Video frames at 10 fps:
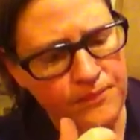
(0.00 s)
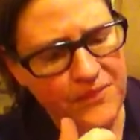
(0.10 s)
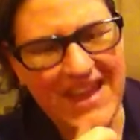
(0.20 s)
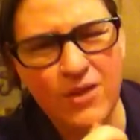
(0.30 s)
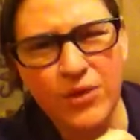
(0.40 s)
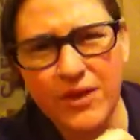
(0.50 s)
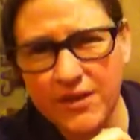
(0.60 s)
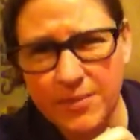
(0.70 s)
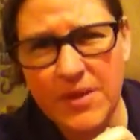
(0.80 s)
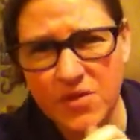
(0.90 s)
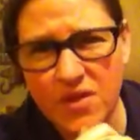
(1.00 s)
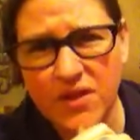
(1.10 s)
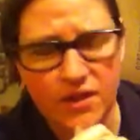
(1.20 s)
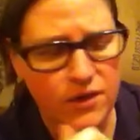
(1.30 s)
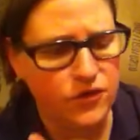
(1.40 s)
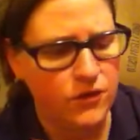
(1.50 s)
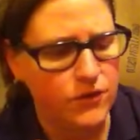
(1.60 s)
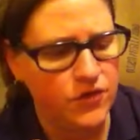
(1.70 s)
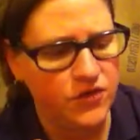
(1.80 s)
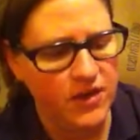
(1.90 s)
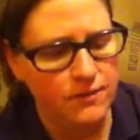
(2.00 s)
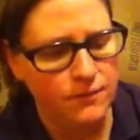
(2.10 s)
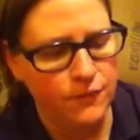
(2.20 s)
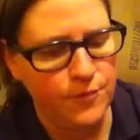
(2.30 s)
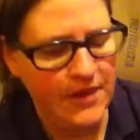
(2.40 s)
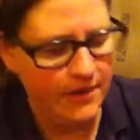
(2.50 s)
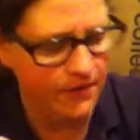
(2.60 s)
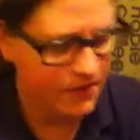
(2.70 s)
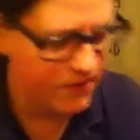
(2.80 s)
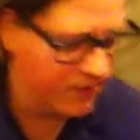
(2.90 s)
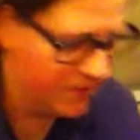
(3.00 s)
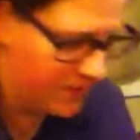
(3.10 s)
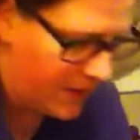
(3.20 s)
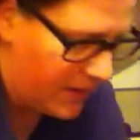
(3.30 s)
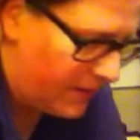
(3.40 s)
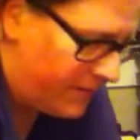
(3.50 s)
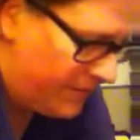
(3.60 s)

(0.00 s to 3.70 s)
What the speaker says: and it really depends on the condition of your stem. For me, this is, I